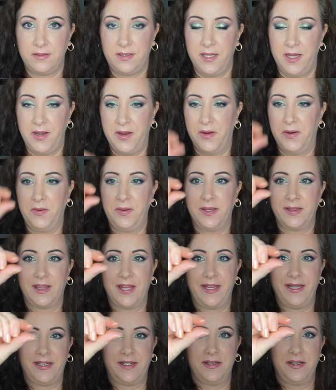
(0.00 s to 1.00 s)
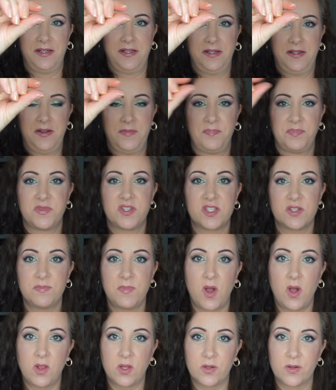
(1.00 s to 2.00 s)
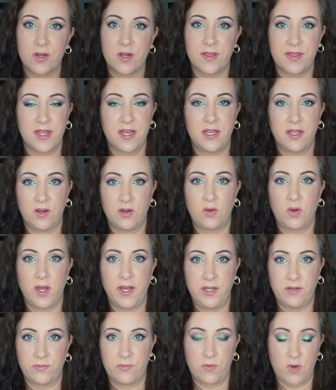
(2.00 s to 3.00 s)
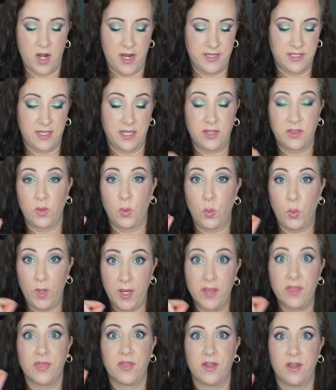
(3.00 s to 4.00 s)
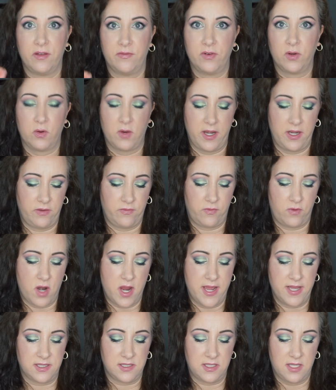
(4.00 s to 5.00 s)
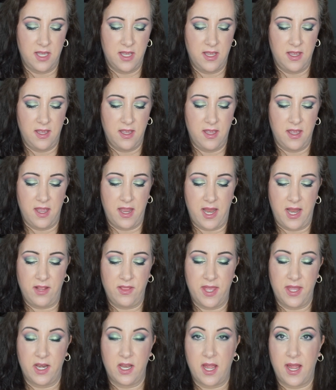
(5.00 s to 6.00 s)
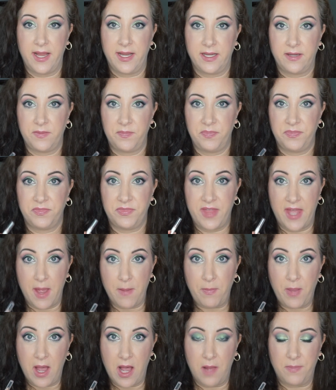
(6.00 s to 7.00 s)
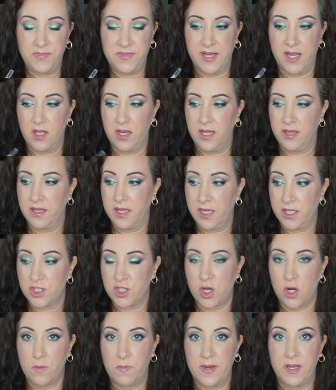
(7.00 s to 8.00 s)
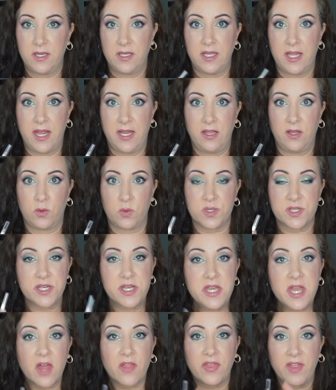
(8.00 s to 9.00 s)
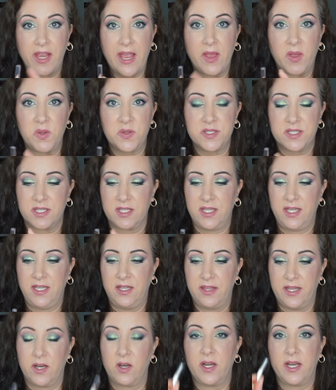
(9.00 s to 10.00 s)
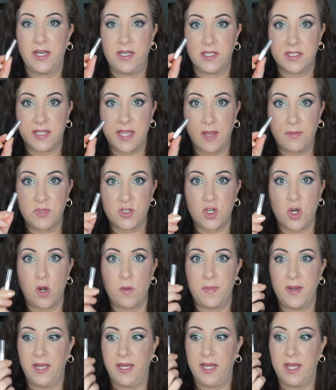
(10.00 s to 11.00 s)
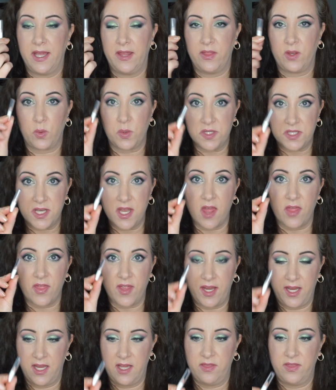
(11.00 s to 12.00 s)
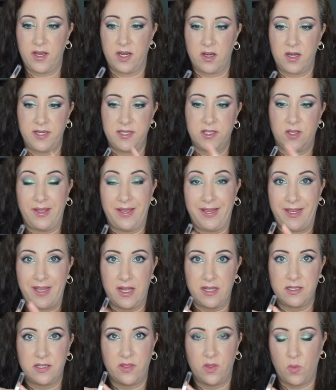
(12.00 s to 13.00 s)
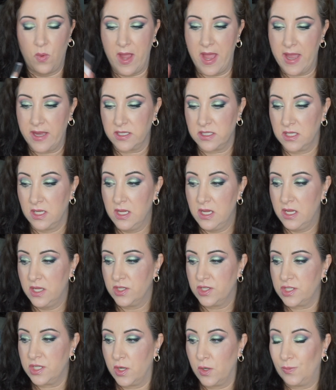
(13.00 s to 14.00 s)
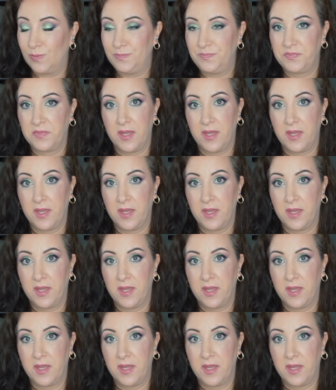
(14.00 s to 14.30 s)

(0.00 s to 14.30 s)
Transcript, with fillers: you know, like smaller than a grain of rice, like the width of a grain of rice. And then I that popped out and then I sharpened and there was nothing else in there. And I just kept sharpening and there was nothing in there until I got to the wax. So